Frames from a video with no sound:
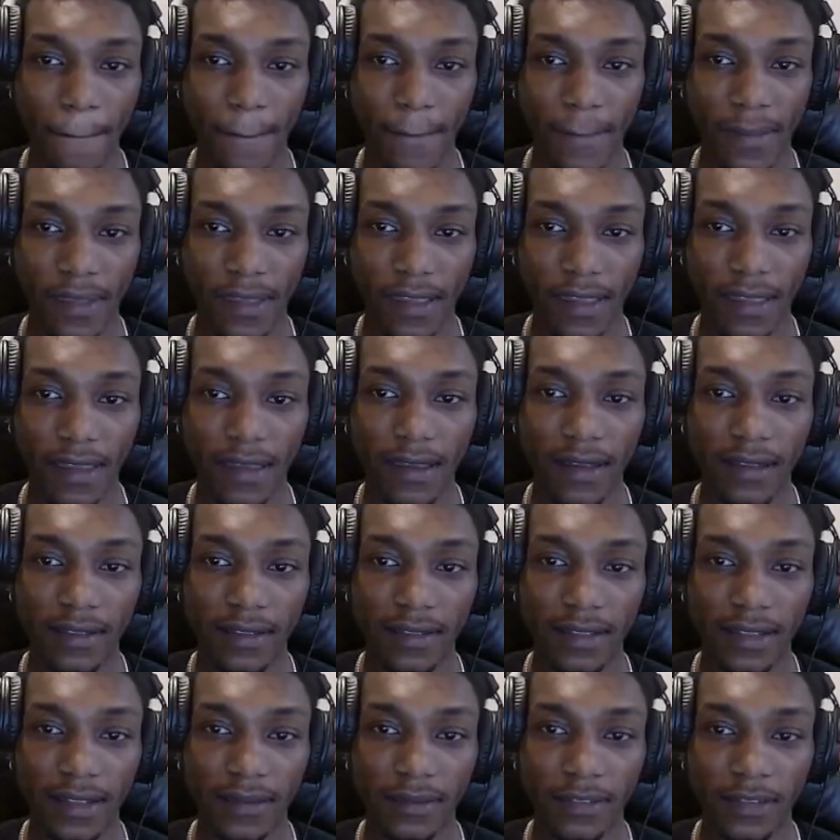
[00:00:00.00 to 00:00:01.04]
Yeah, I
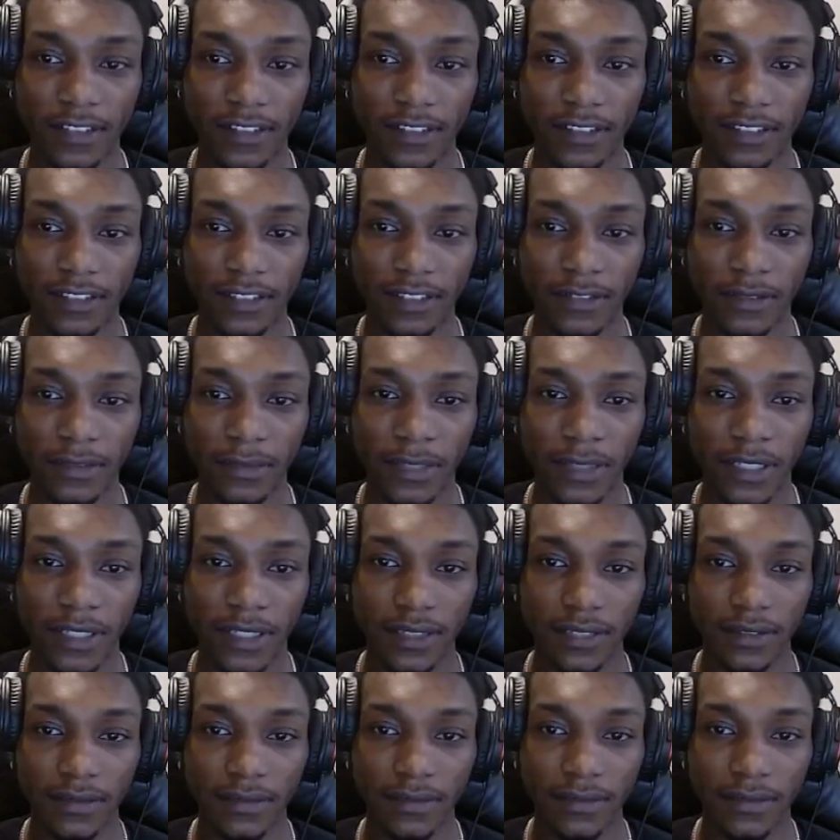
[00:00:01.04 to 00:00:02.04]
think I'm gonna sell the bean.